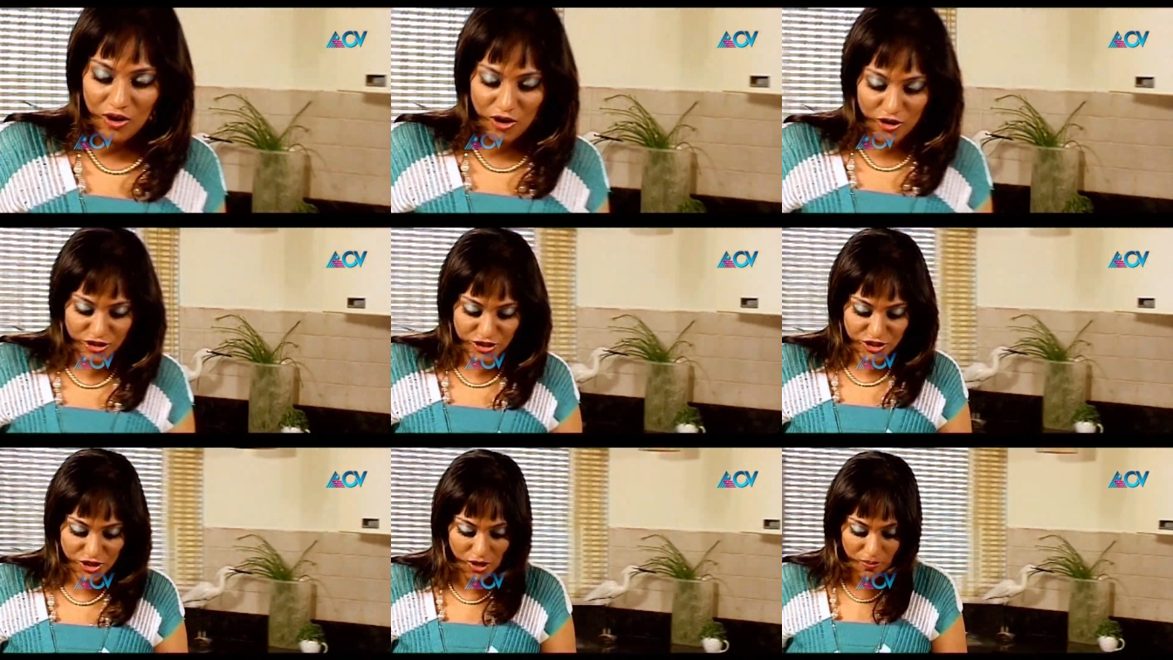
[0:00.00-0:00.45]

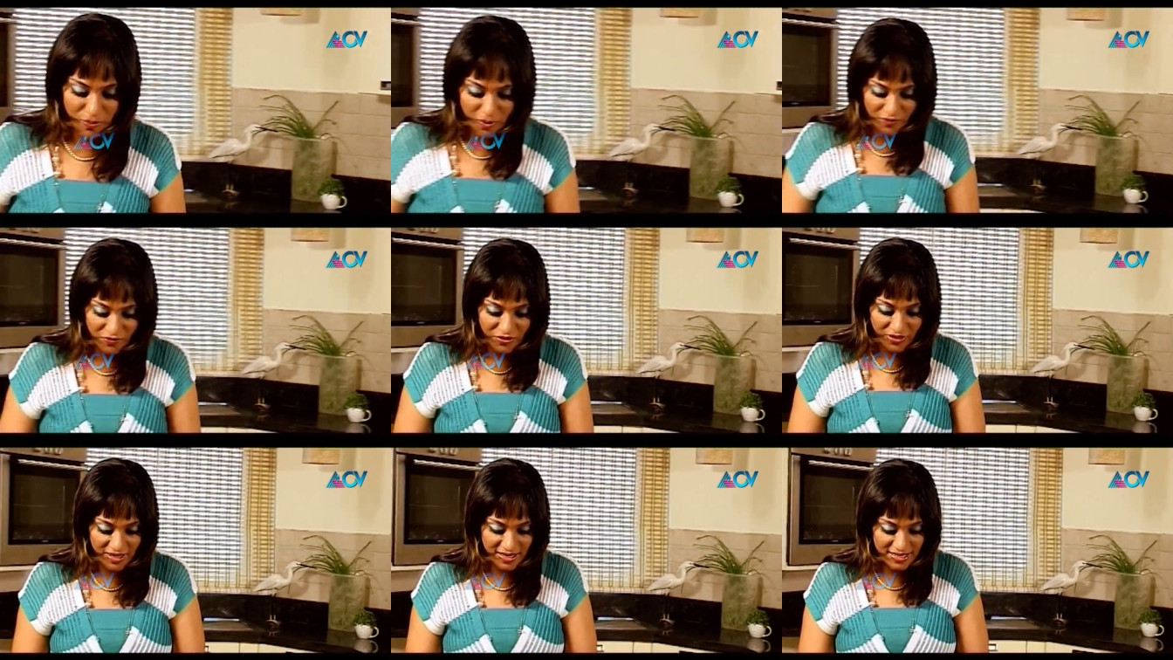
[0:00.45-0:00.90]
On top
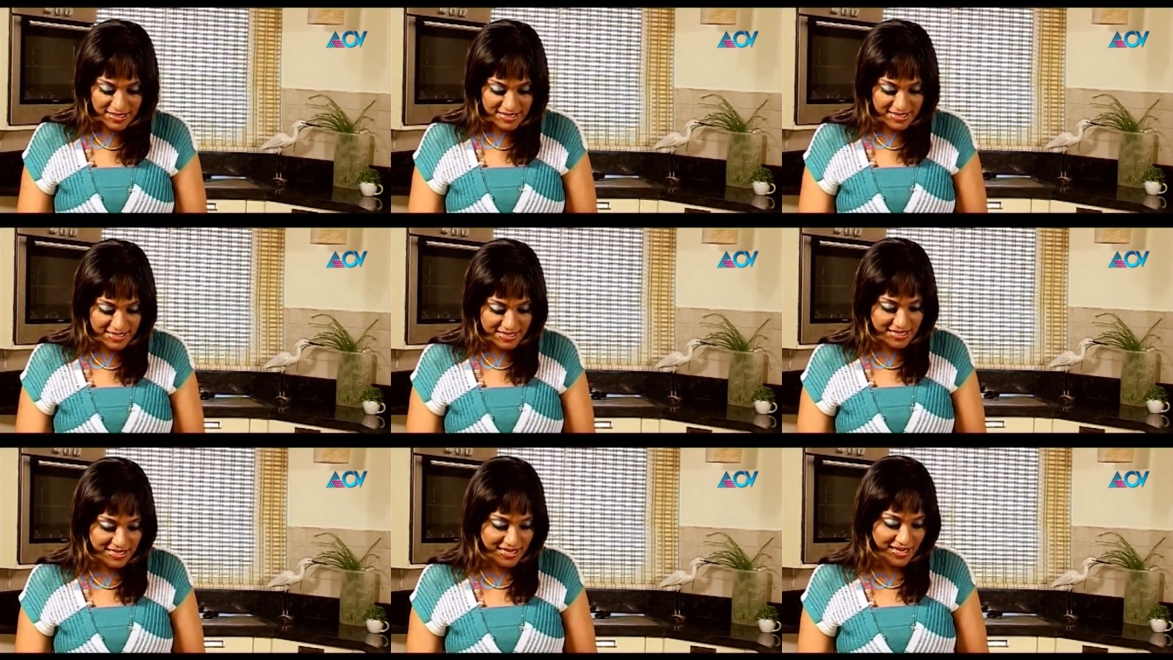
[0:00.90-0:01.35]
of
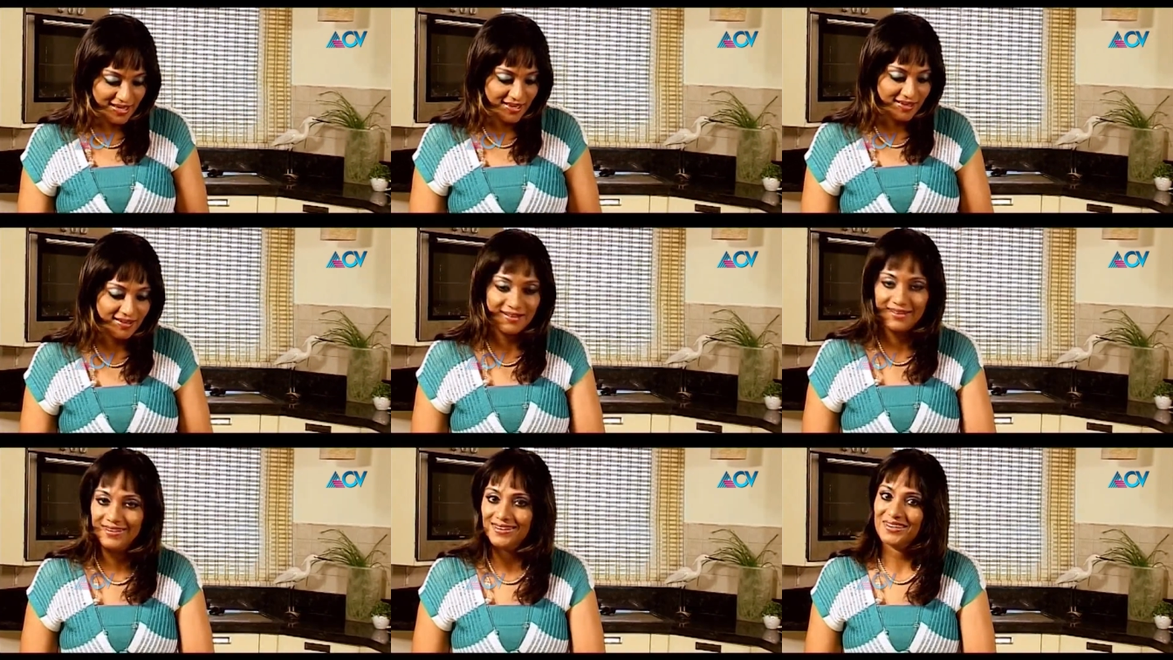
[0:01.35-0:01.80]
this,
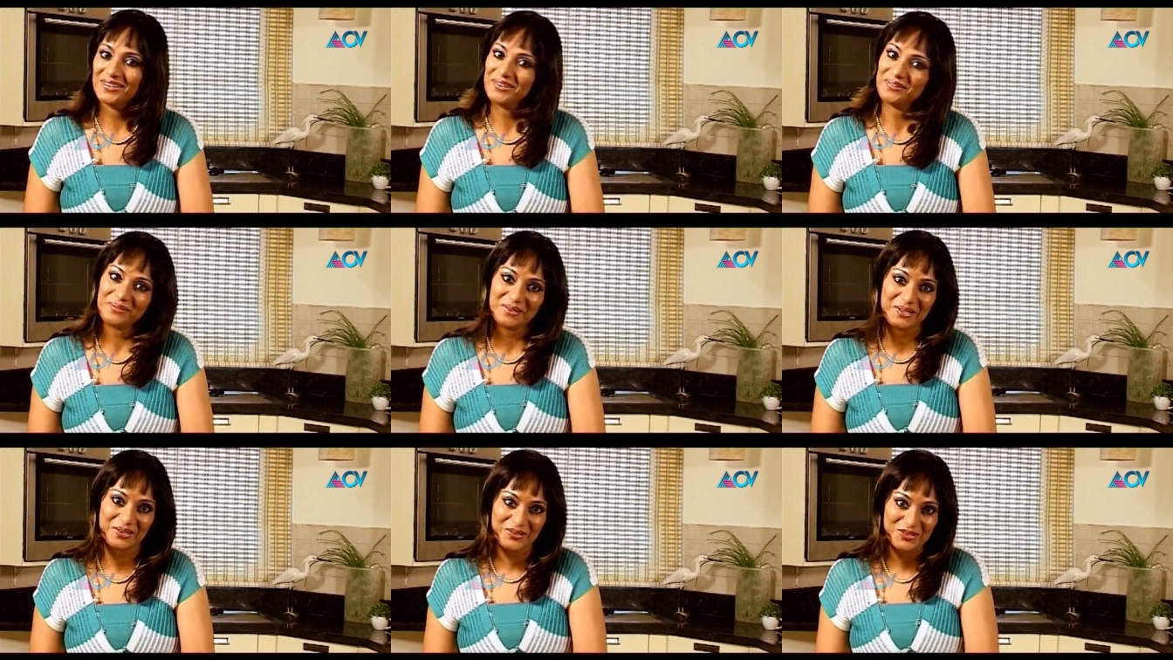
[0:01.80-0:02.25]

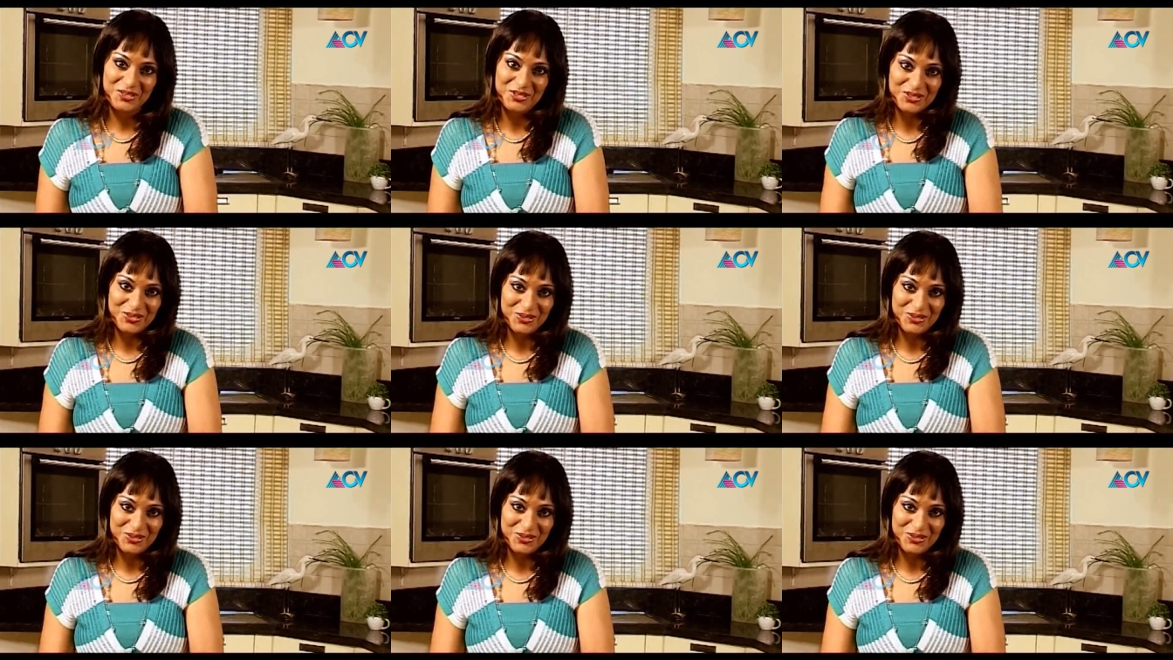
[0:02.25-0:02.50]
we're going